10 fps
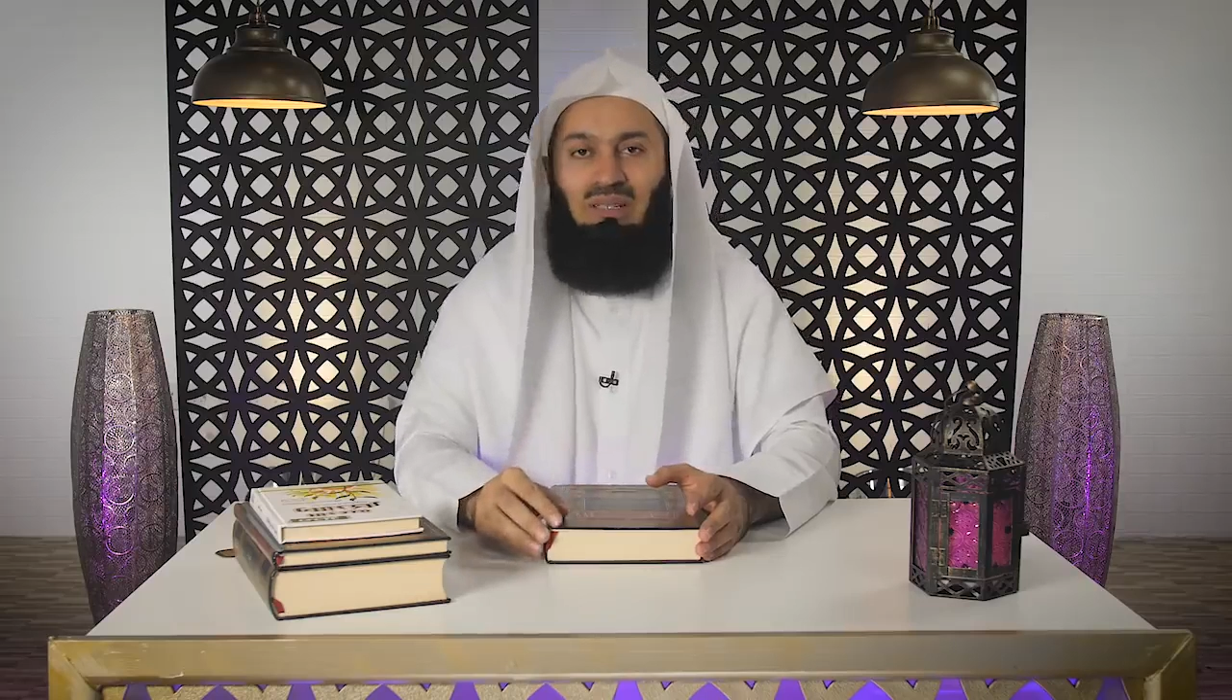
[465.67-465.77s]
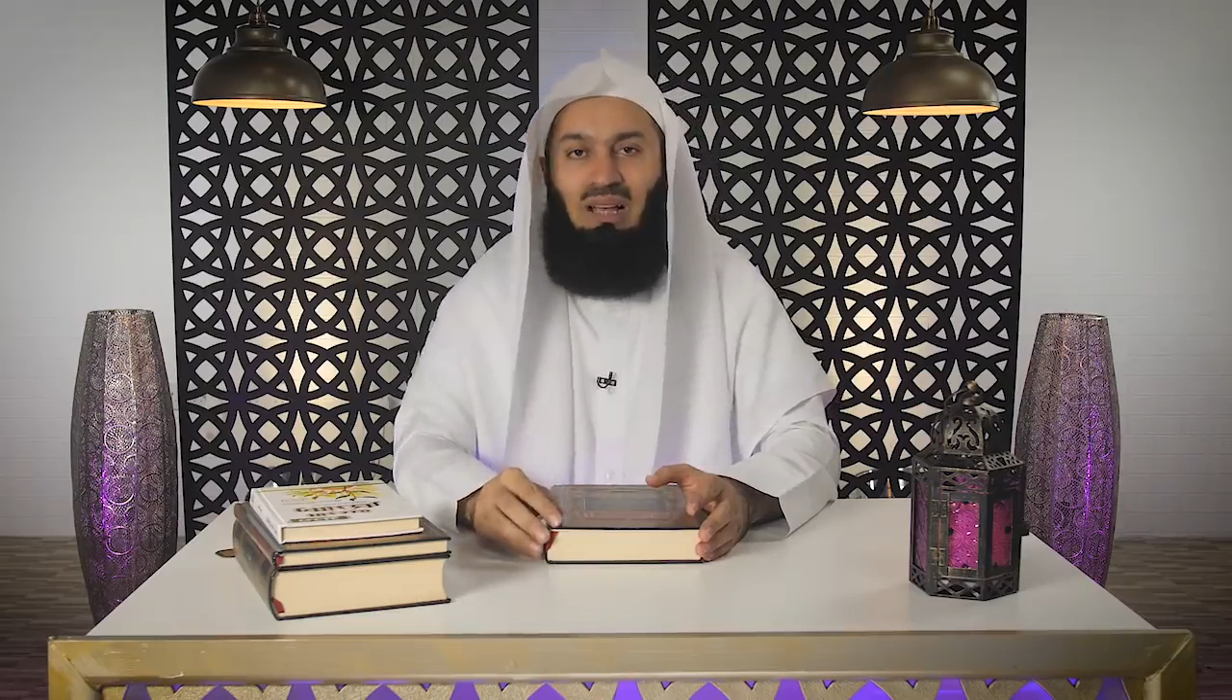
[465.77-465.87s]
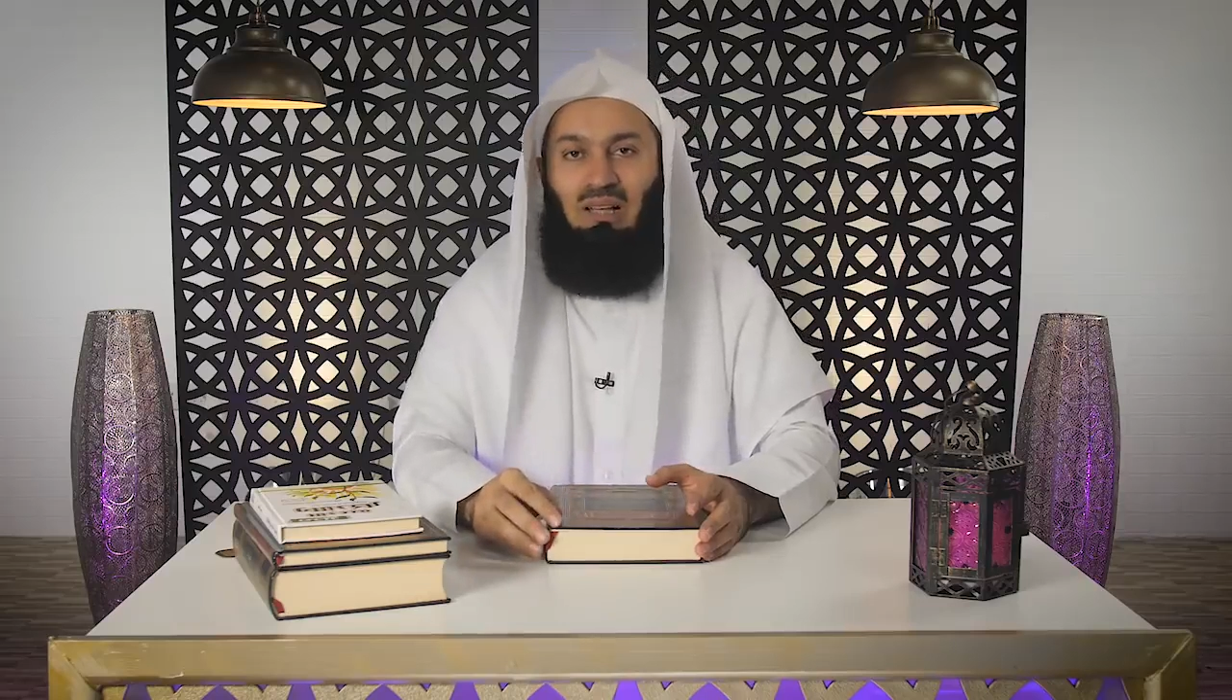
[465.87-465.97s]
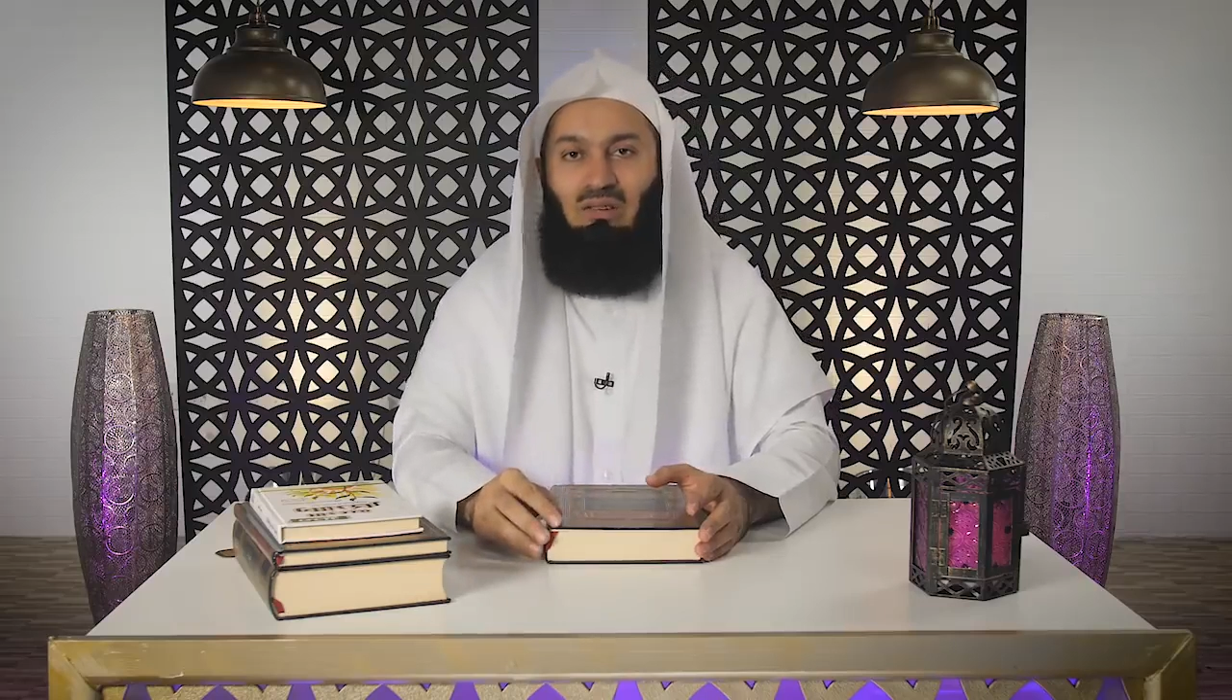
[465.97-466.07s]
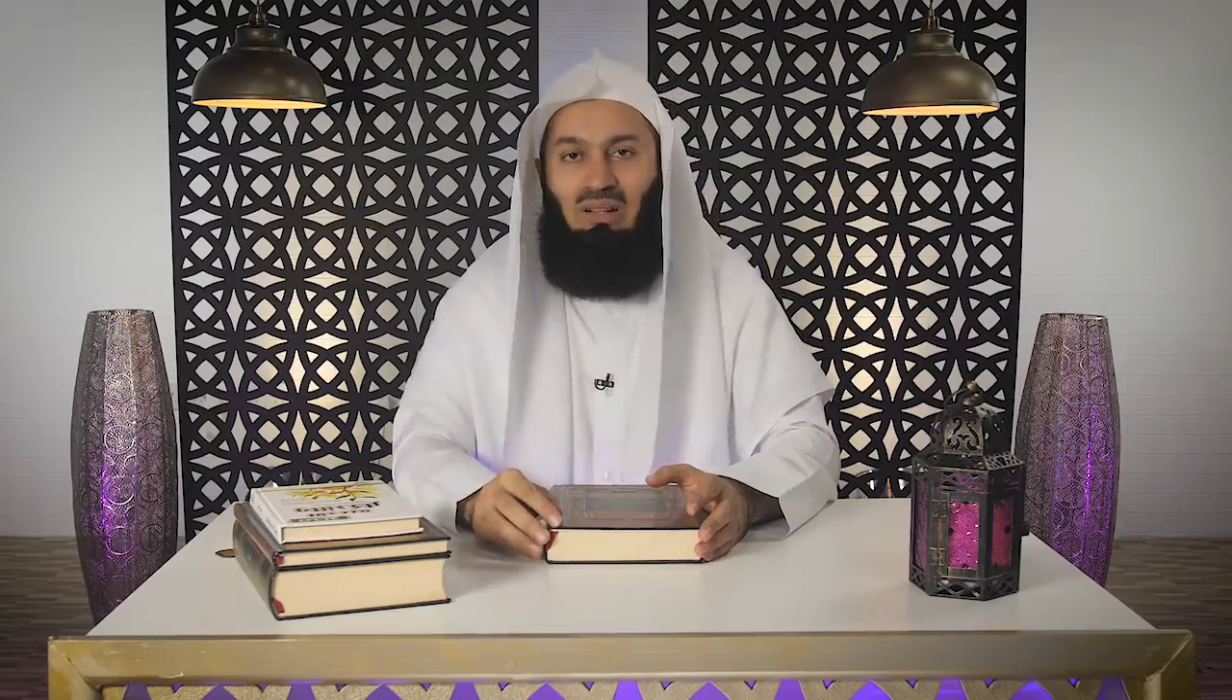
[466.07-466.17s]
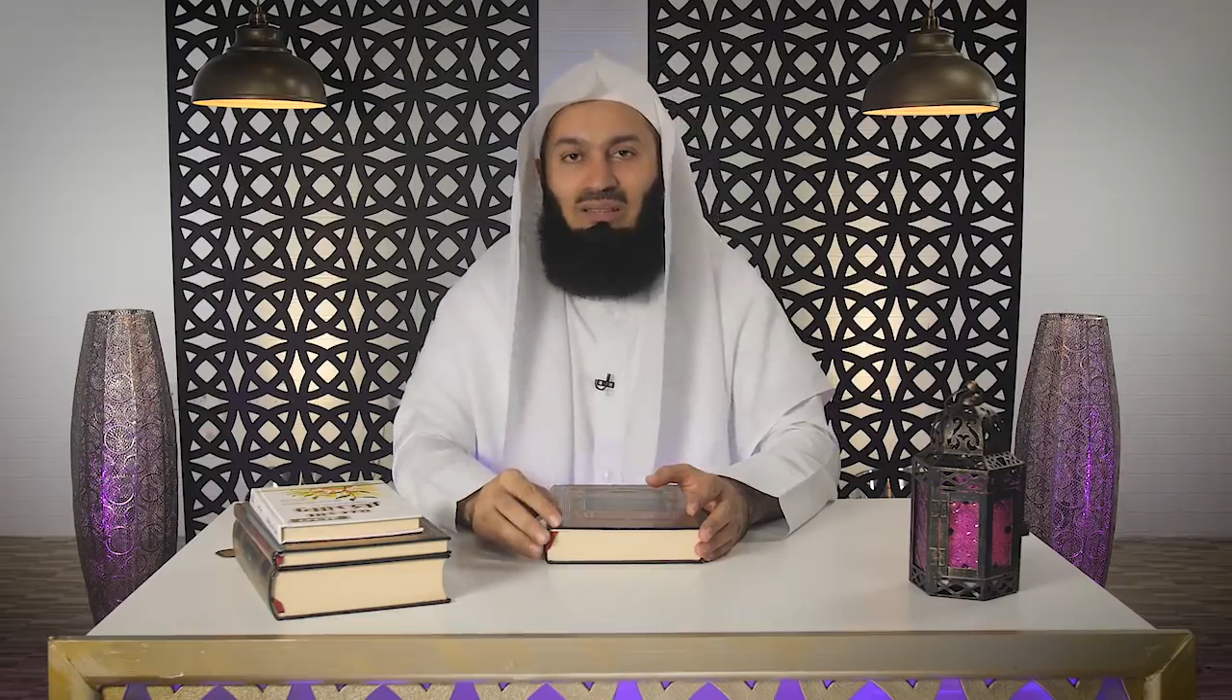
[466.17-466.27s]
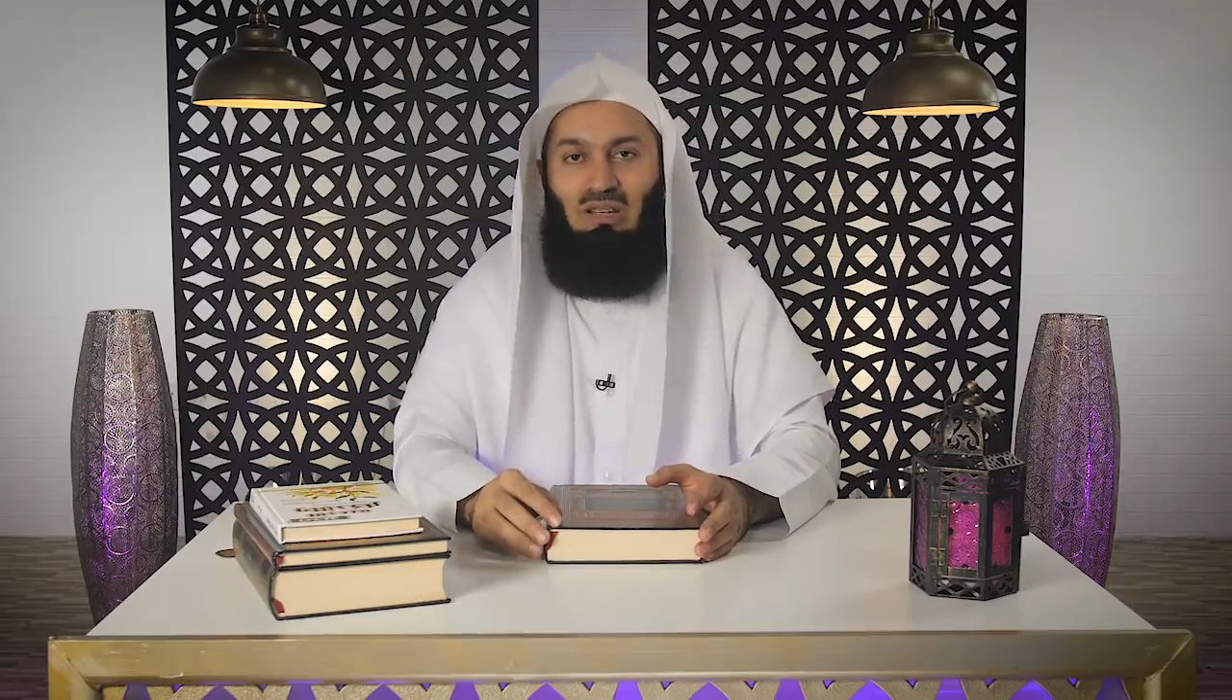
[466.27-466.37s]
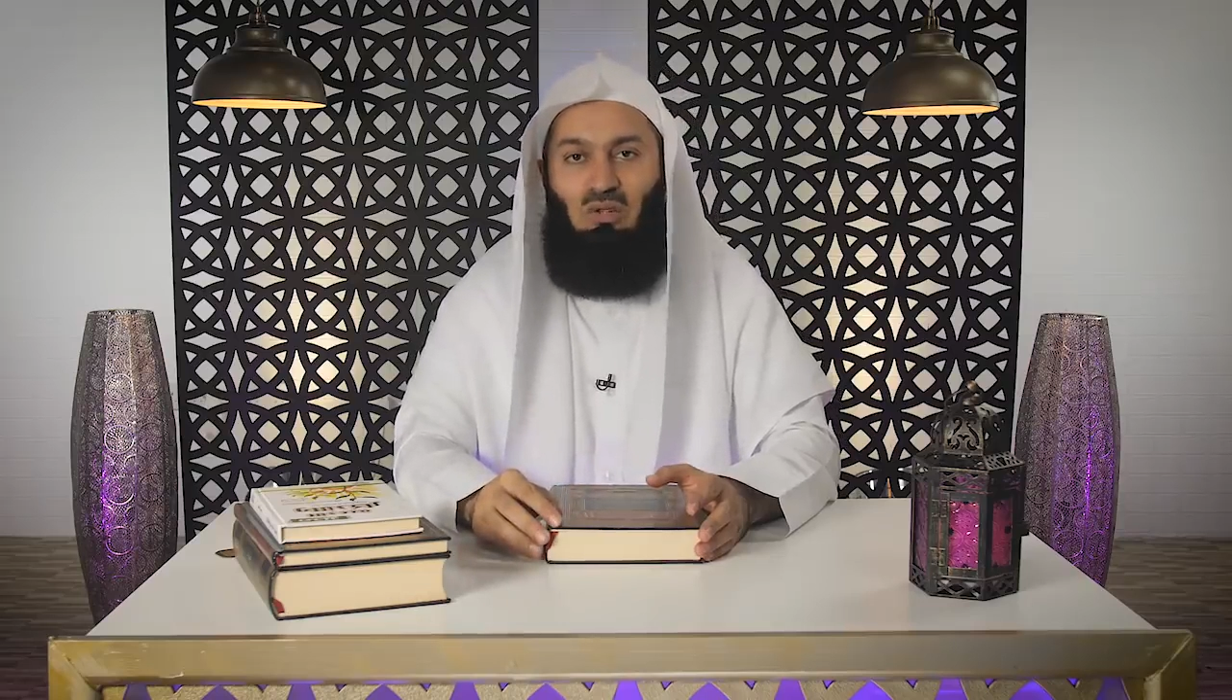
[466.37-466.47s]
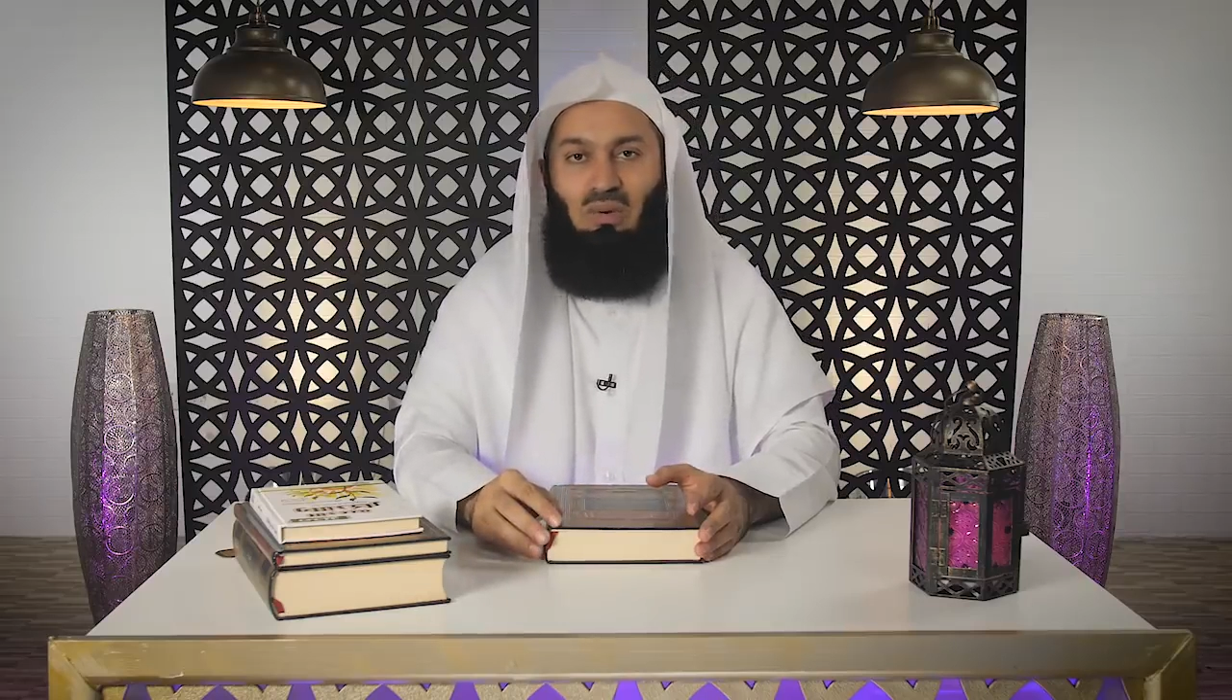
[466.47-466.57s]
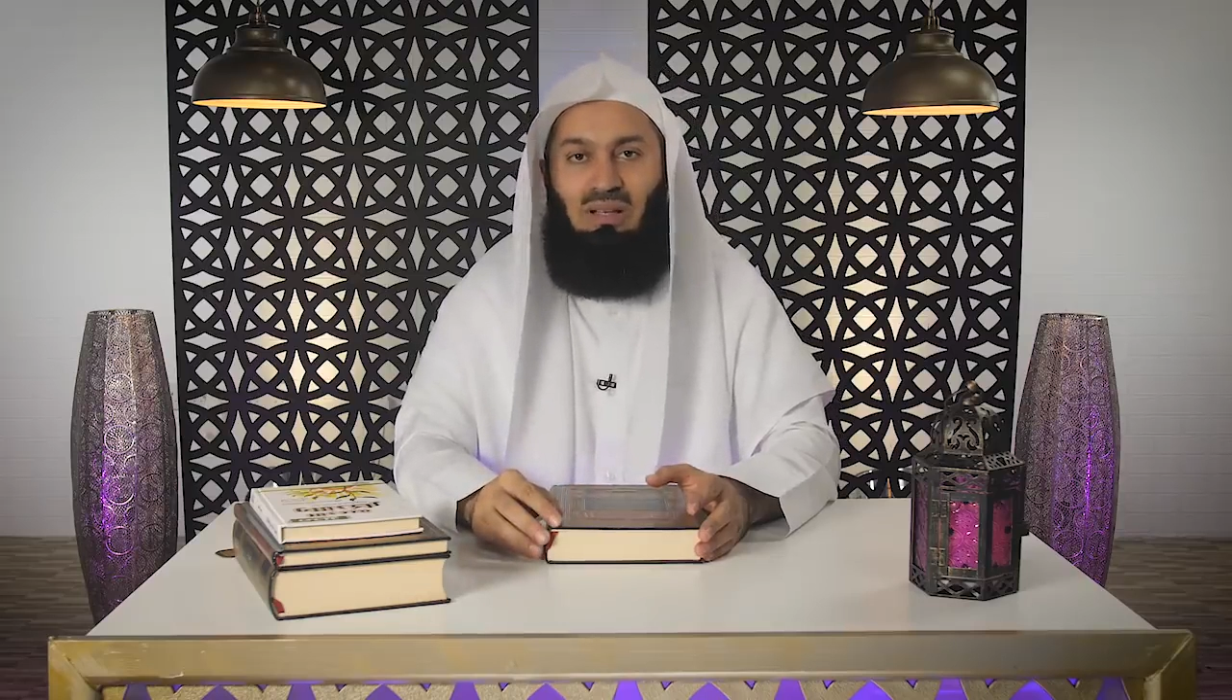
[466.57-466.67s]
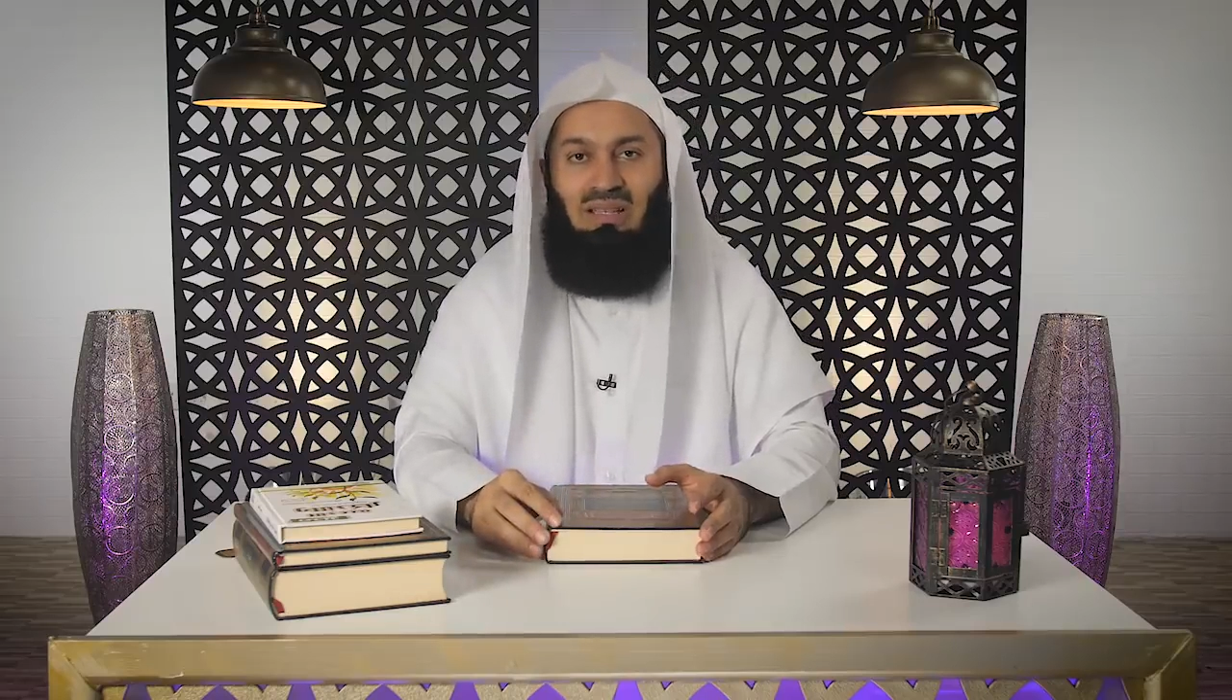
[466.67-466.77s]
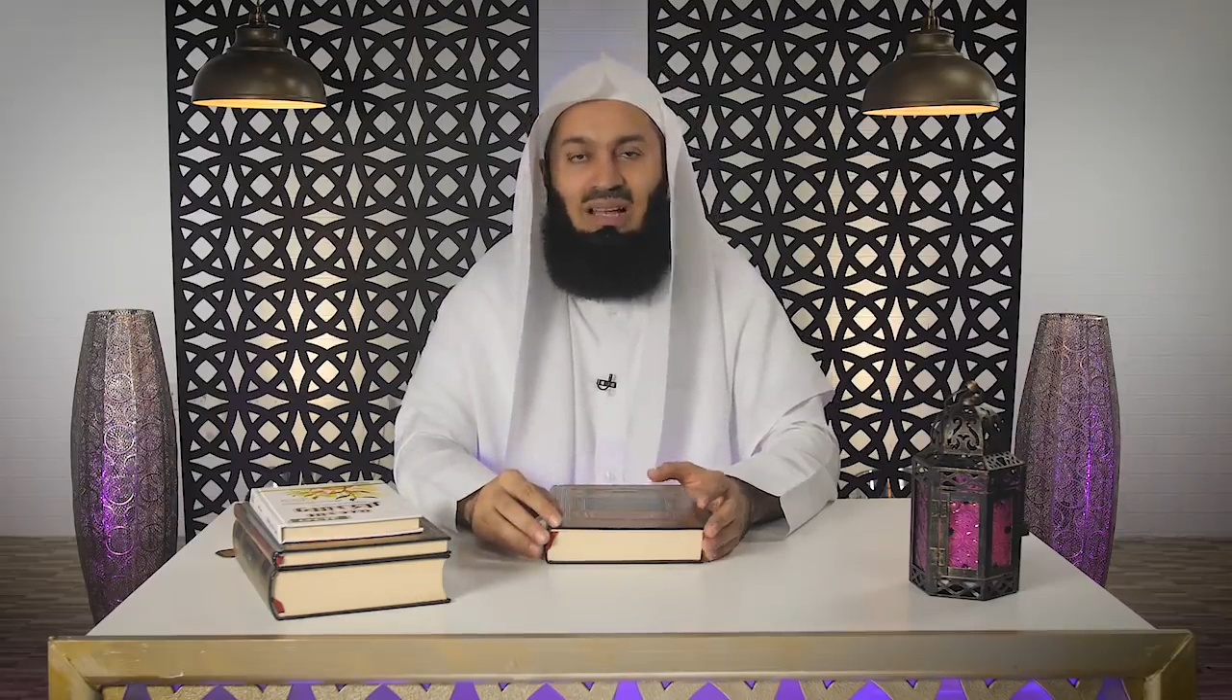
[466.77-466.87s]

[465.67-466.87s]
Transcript: ta'ala grant that to us.